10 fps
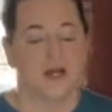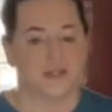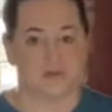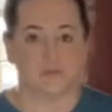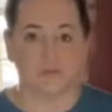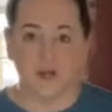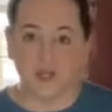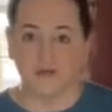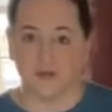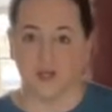it's a
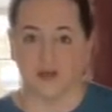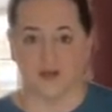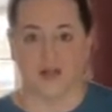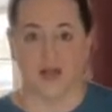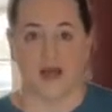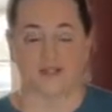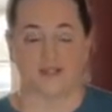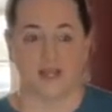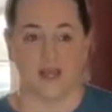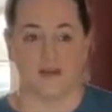really, really good
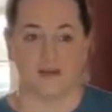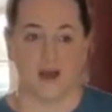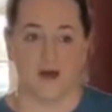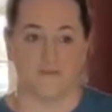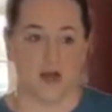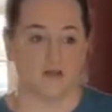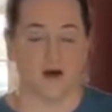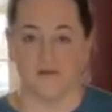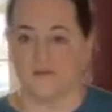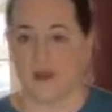class, and I
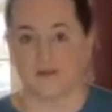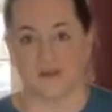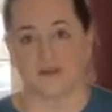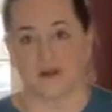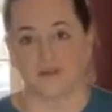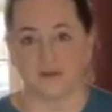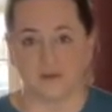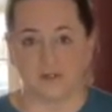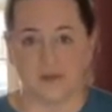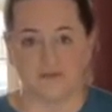love everything that I'm doing
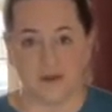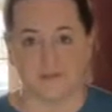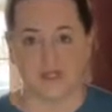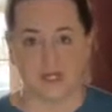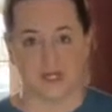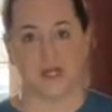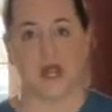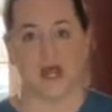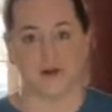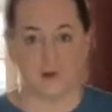with Chef Pam's Kitchen
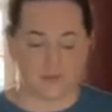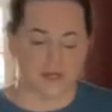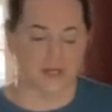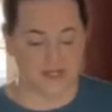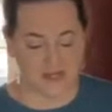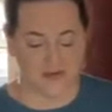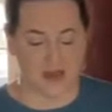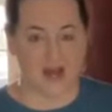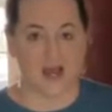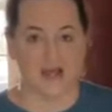and hope to continue
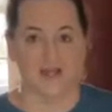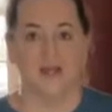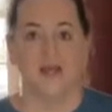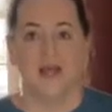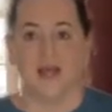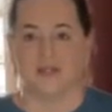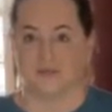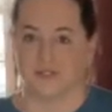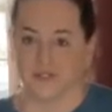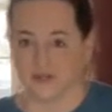that on and do
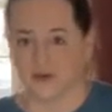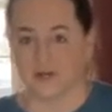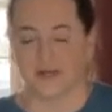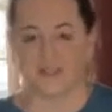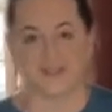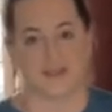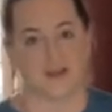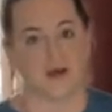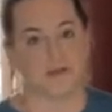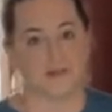additional classes in the
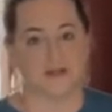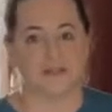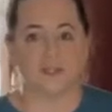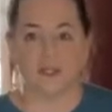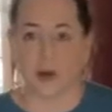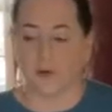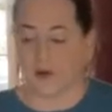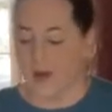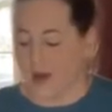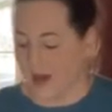coming months. So